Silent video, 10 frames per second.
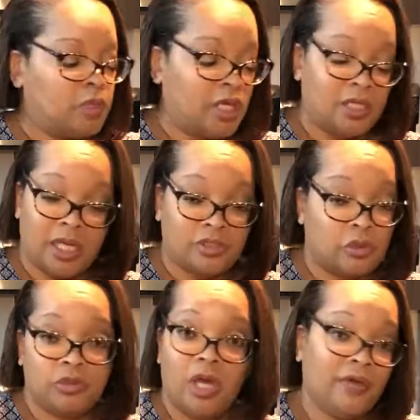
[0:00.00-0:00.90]
And that's
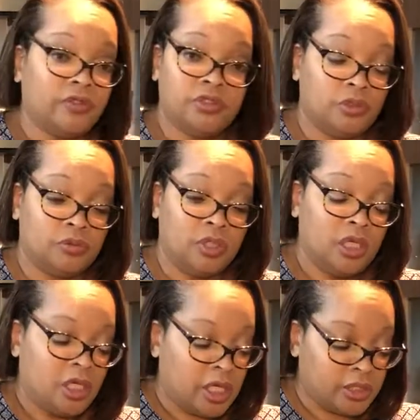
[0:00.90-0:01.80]
all you have to do.
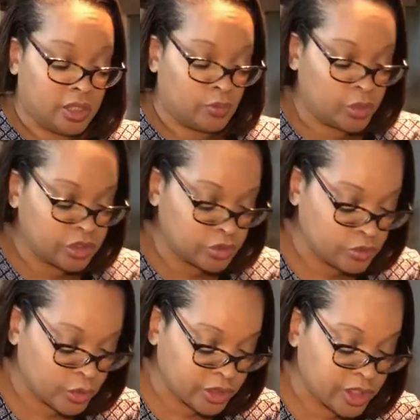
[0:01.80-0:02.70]
And then
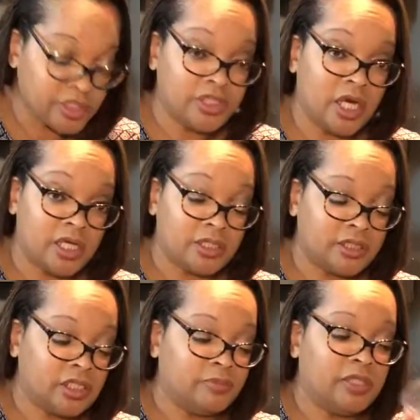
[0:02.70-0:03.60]
what this
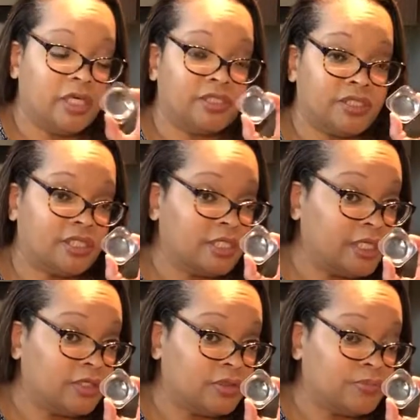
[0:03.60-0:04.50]
does is, because it's
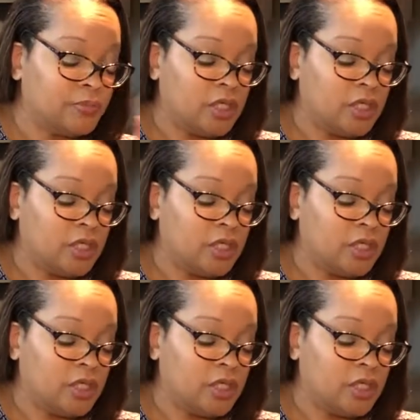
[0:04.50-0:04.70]
clear,